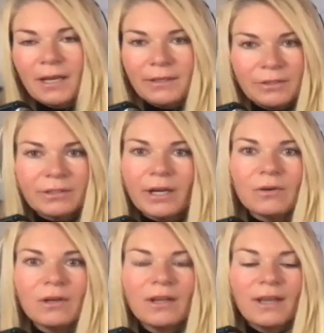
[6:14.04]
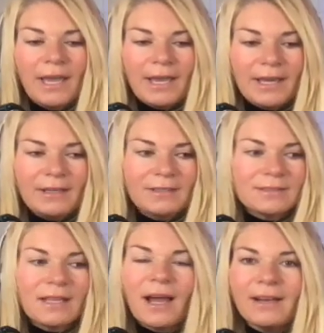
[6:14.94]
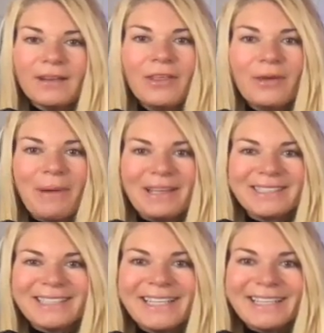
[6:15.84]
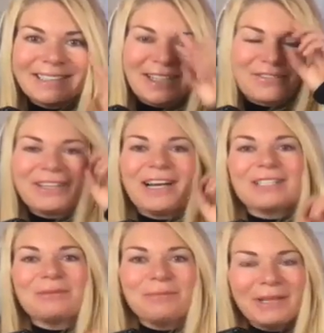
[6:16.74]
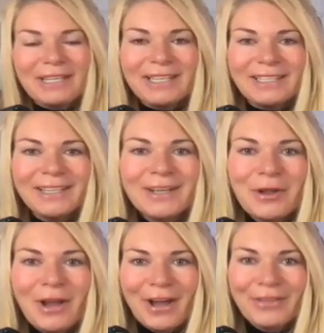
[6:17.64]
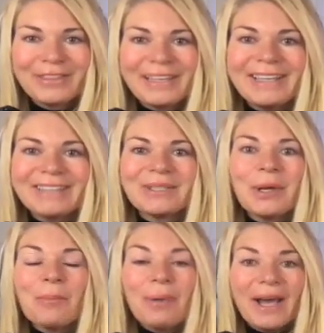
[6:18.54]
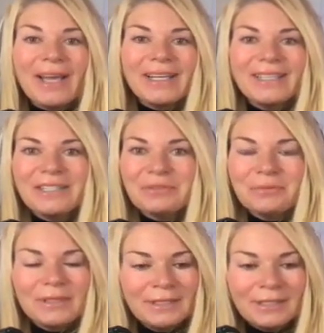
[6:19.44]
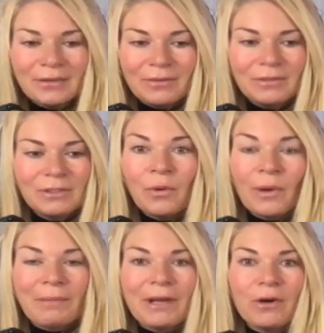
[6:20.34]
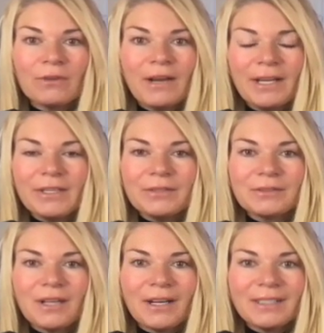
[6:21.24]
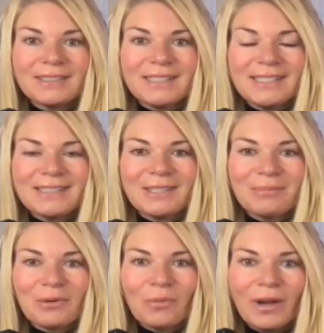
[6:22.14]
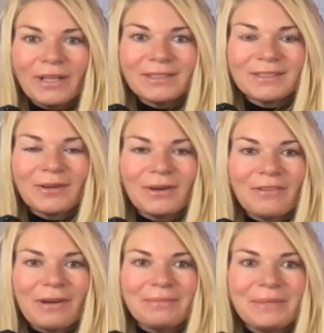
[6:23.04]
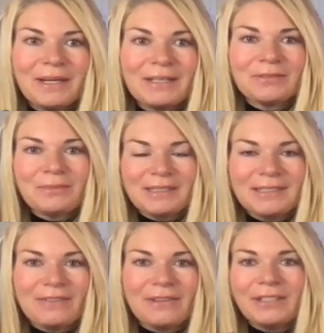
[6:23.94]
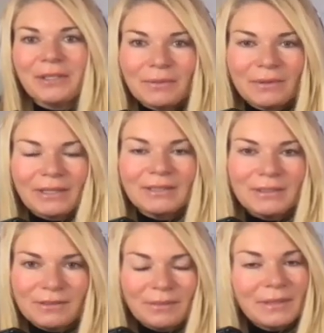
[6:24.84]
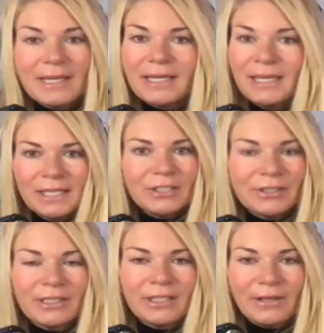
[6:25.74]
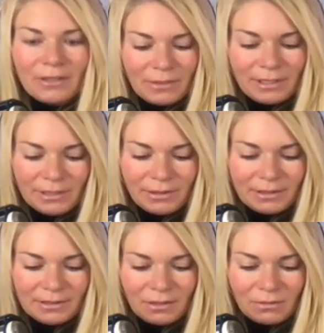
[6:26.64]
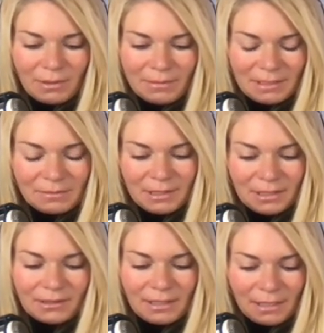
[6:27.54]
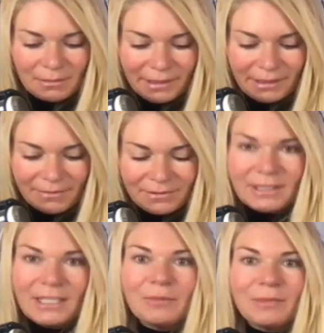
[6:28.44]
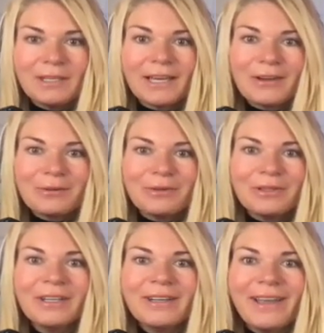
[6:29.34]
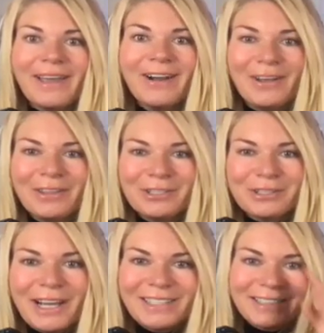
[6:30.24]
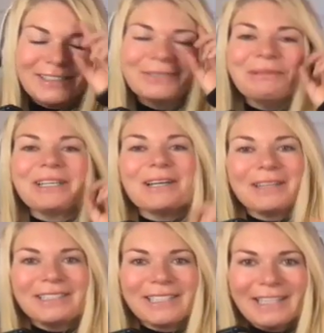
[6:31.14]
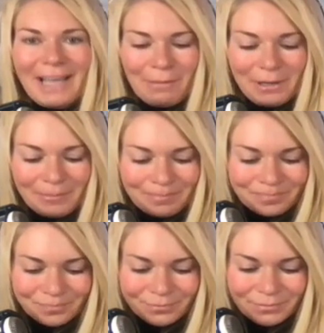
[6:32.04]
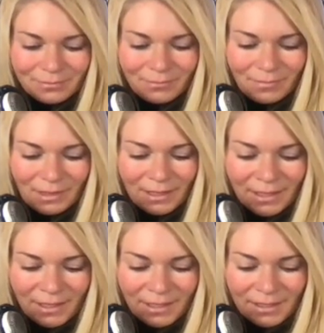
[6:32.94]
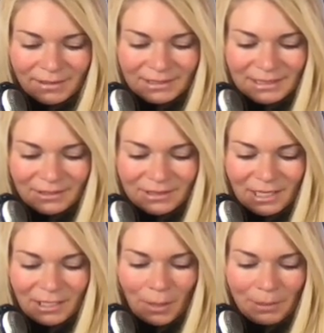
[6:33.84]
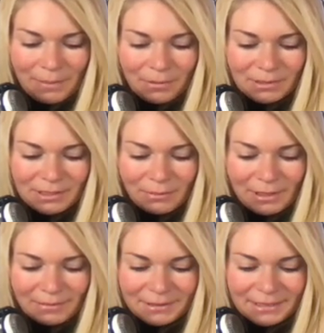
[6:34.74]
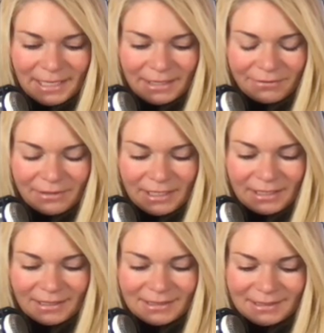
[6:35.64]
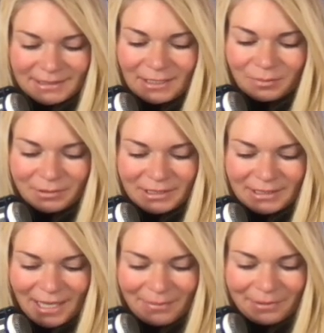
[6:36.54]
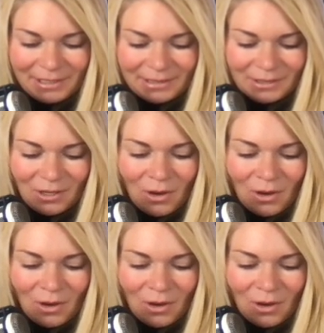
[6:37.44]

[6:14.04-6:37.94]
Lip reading: you'll know. And it's not the best thing. It's definitely cost me money and other things, but knowing my core values, honesty is number one. So if I'm being honest with myself and I don't want to do something, you're going to know I don't want to do it. So maybe that's been a good thing in my life to keep me accountable and on the track to being authentically happy. This thing goes on. People still make the mistake of thinking that success precedes happiness